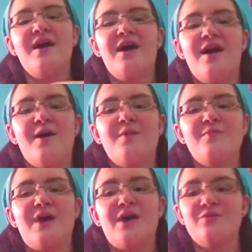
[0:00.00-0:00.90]
Um,
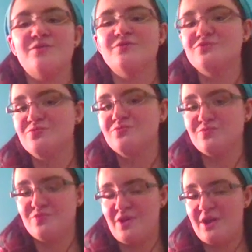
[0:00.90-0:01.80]
I will
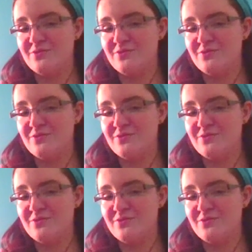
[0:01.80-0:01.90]
I will